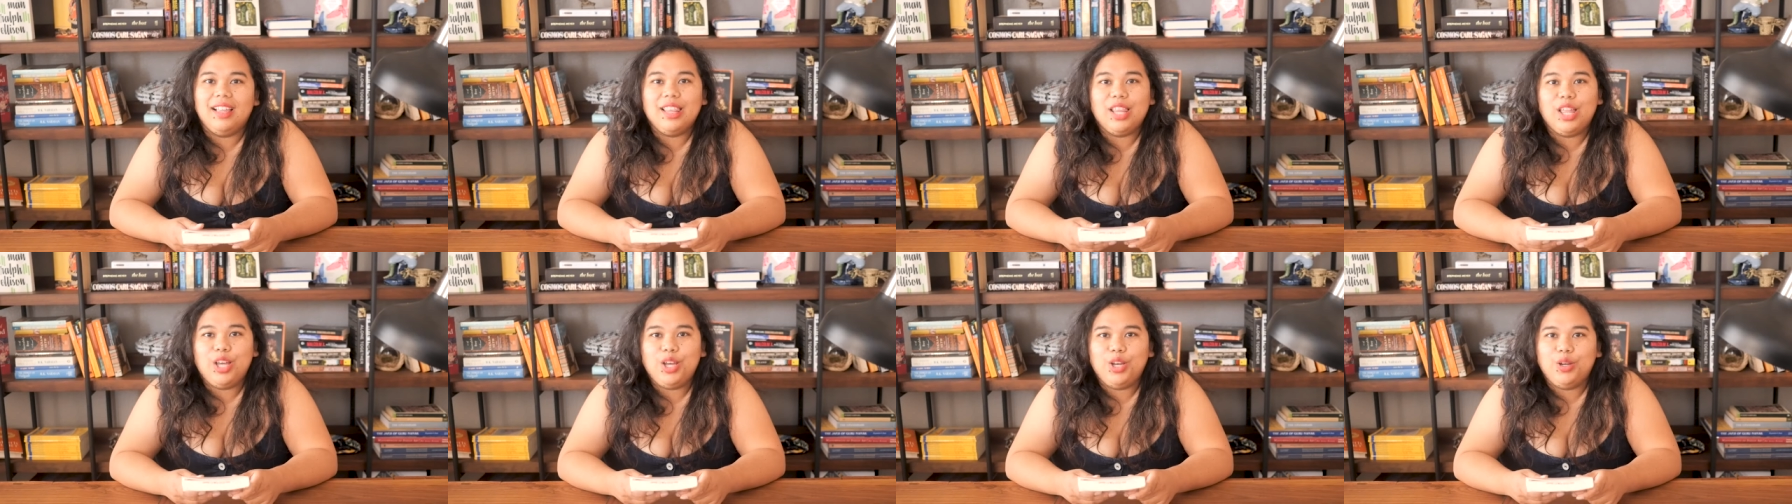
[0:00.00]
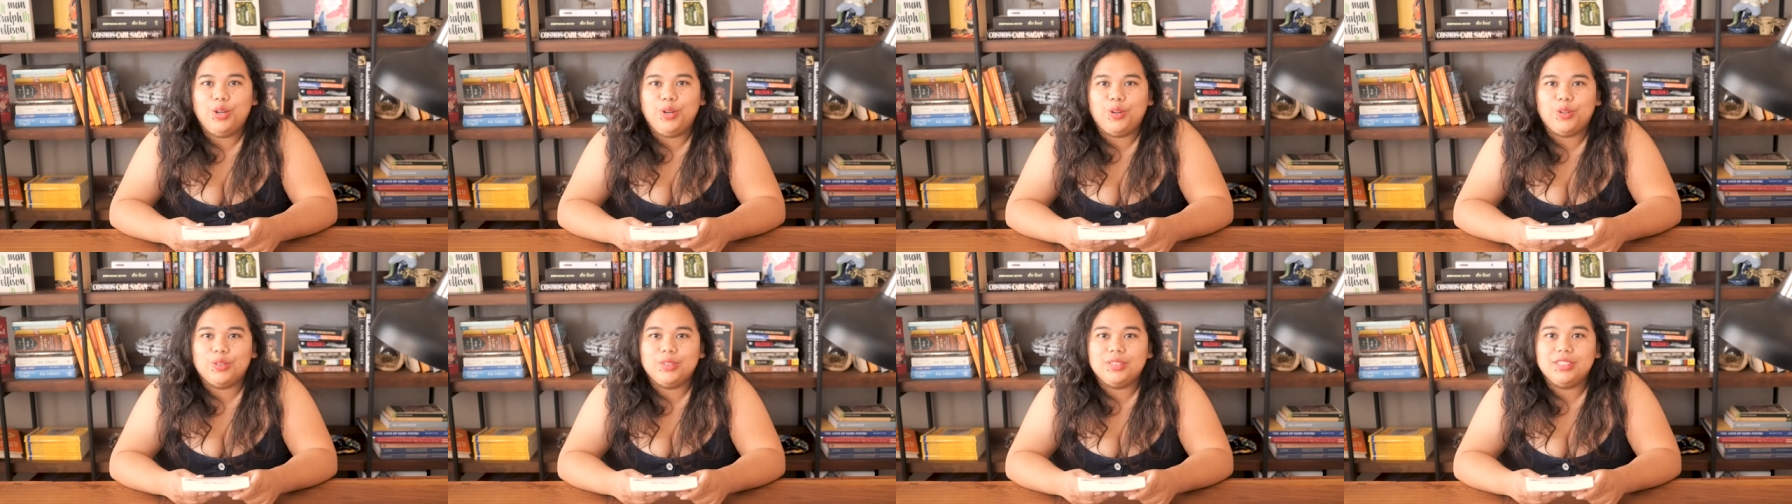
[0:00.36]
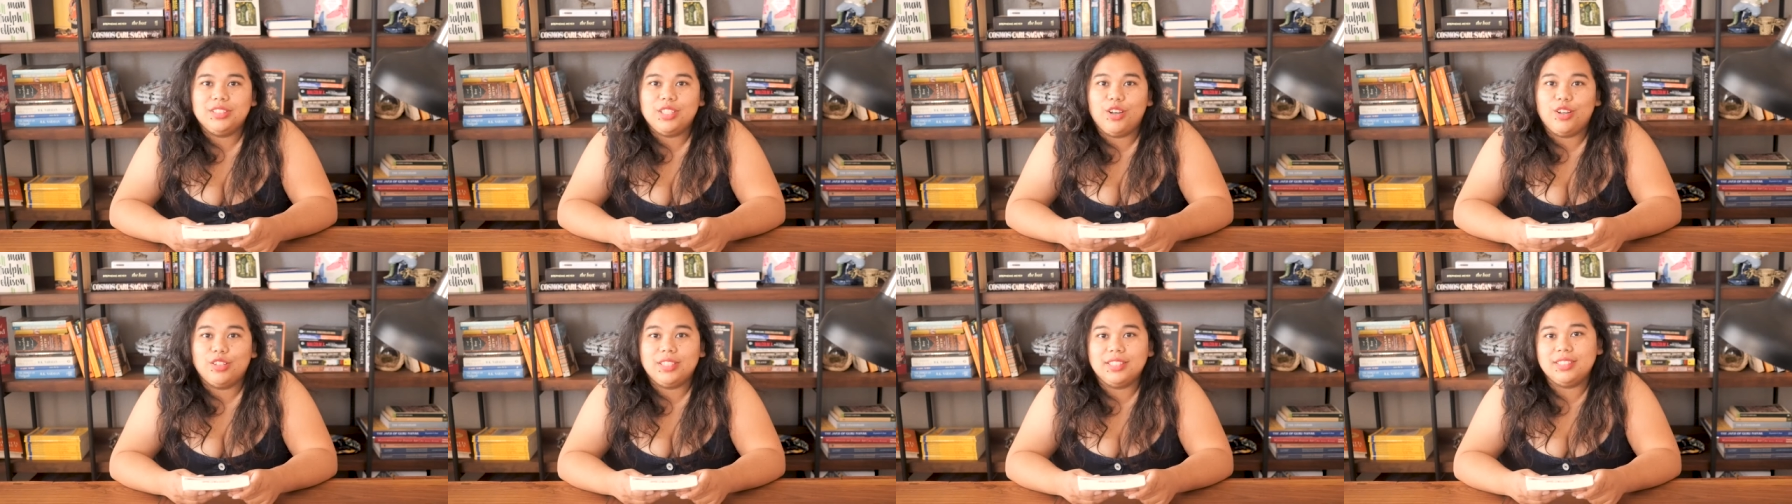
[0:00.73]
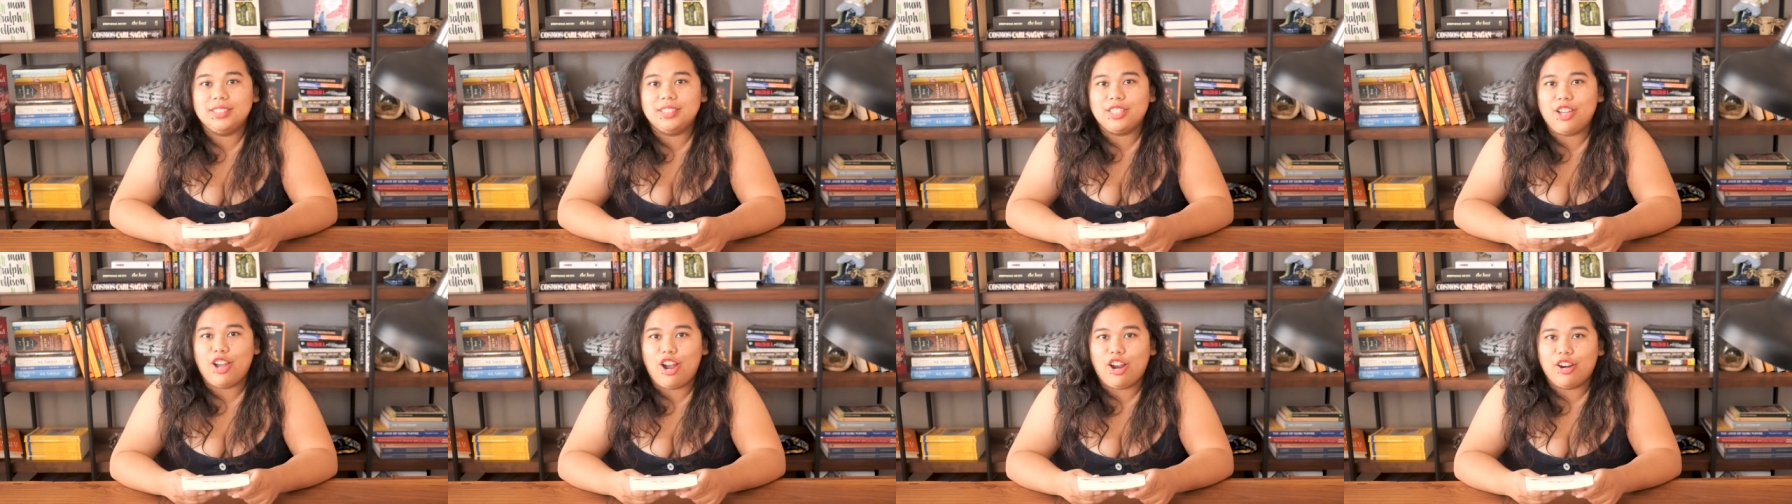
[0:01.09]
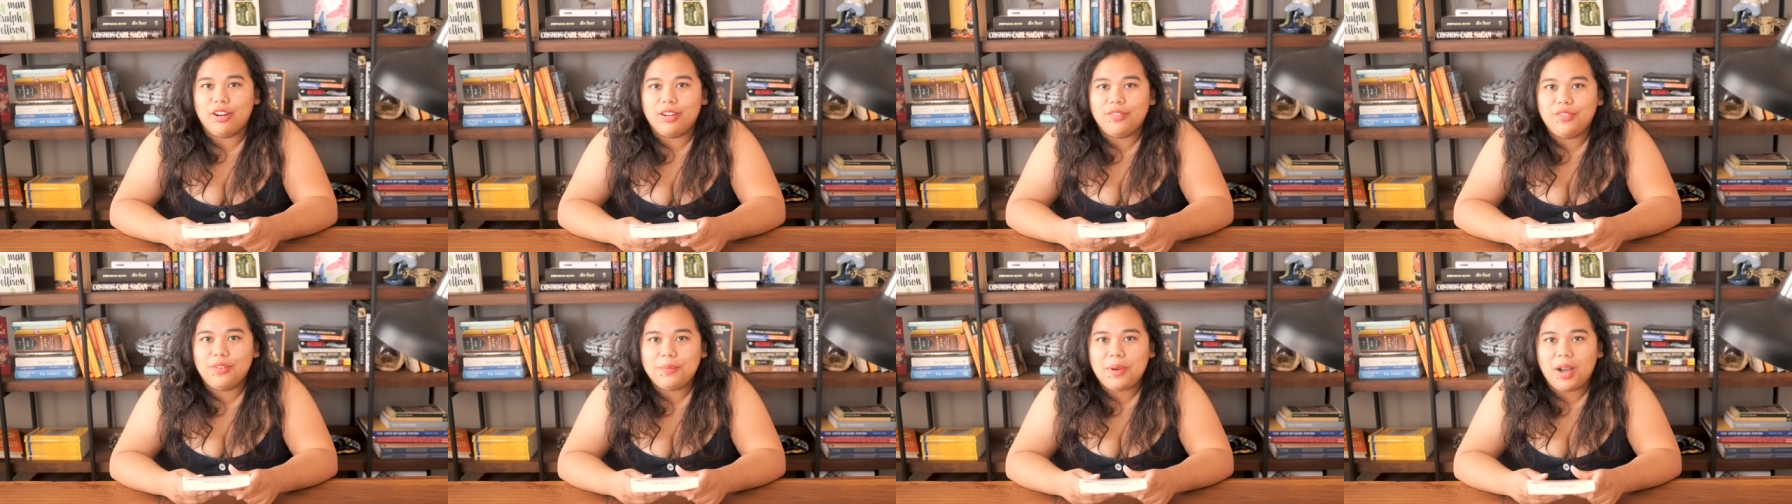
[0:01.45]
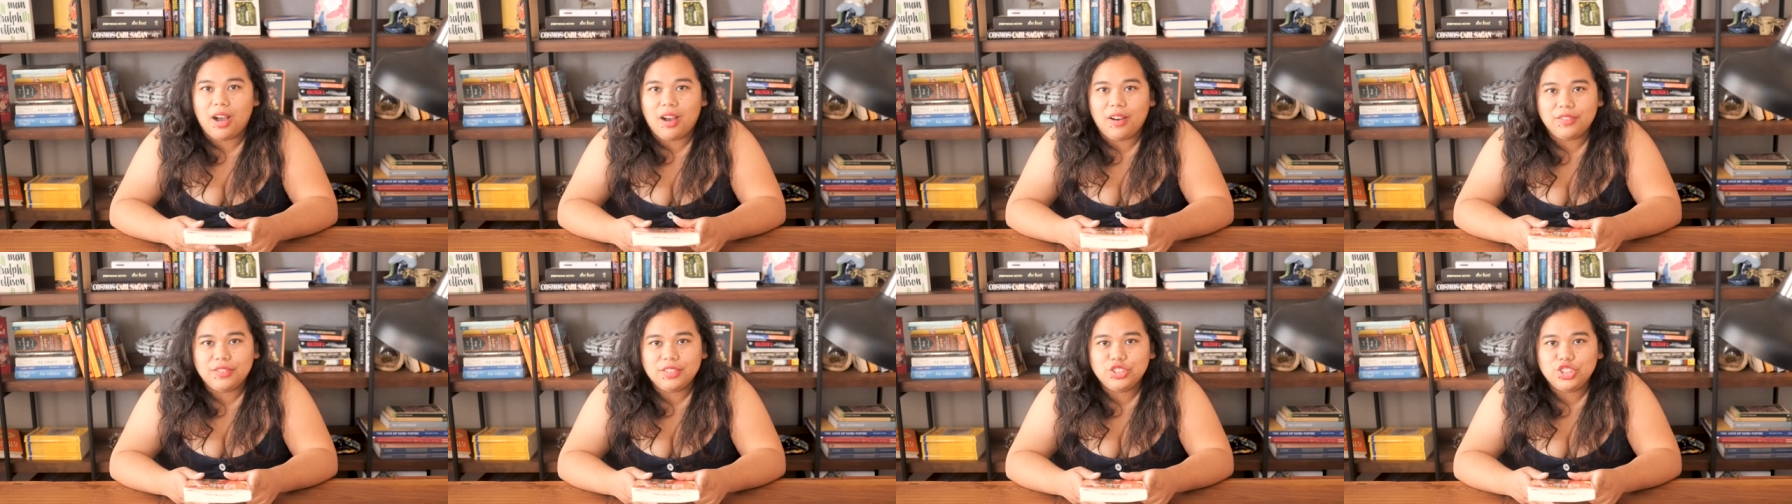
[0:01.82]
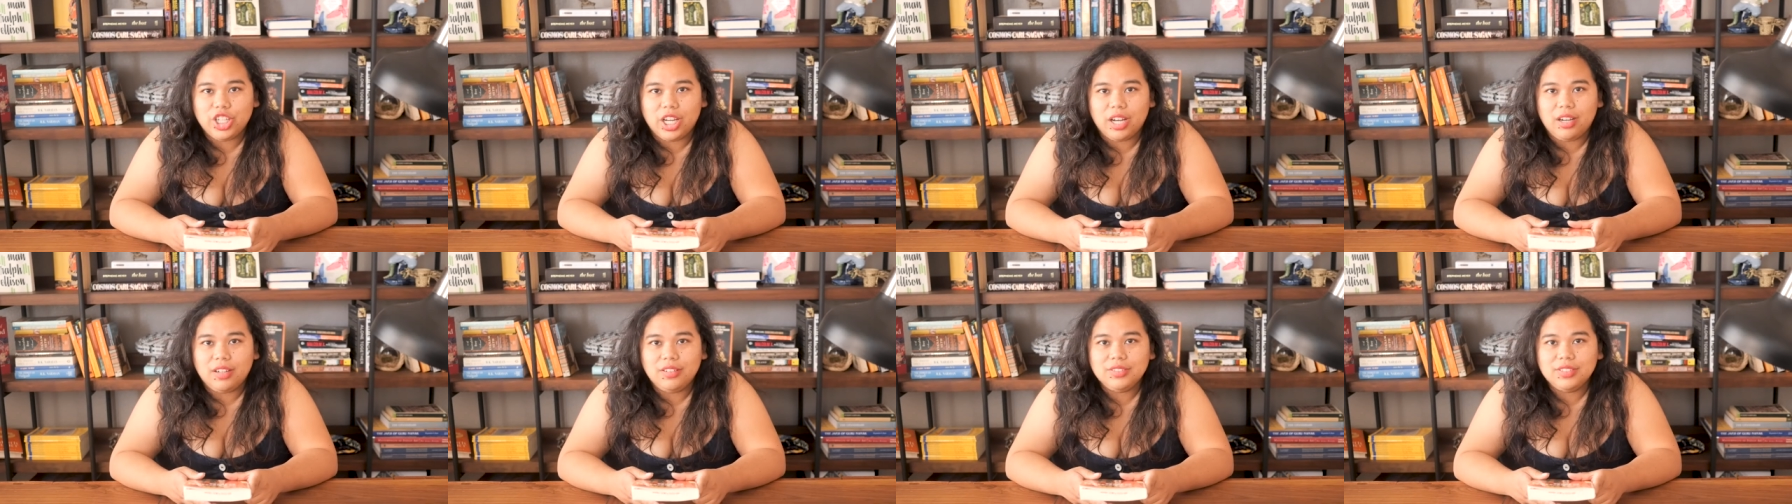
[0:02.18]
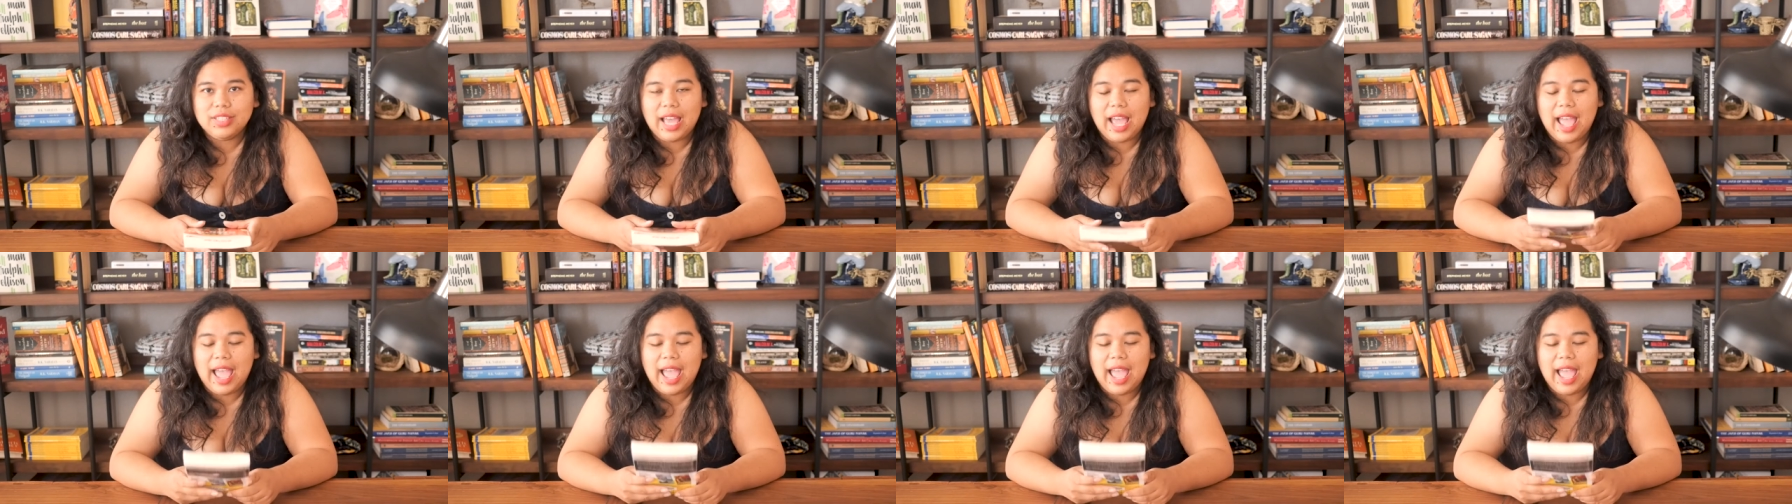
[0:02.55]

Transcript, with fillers: Hello, so this is Kara from Hot Off the Shelves,